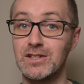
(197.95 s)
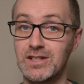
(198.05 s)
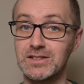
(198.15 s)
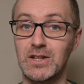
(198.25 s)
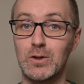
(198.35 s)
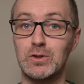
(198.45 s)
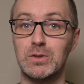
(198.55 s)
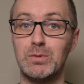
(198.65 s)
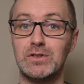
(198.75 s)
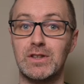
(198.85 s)
Does it
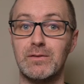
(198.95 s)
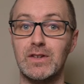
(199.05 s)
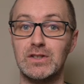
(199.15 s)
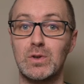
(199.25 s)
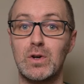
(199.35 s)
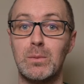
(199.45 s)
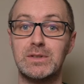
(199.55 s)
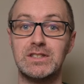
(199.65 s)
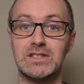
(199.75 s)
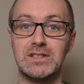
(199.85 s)
contribute to the visual
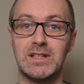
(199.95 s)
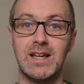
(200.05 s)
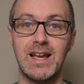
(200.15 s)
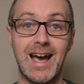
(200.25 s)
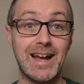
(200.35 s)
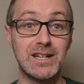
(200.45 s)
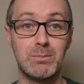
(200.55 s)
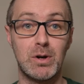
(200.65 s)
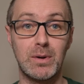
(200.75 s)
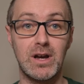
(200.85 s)
composition, adding a
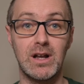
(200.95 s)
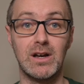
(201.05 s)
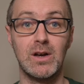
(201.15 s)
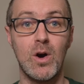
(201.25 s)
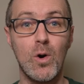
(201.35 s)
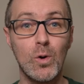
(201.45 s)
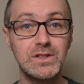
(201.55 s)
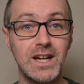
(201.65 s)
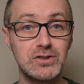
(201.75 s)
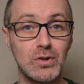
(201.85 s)
pop of colour or
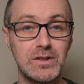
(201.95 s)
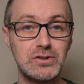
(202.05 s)
textural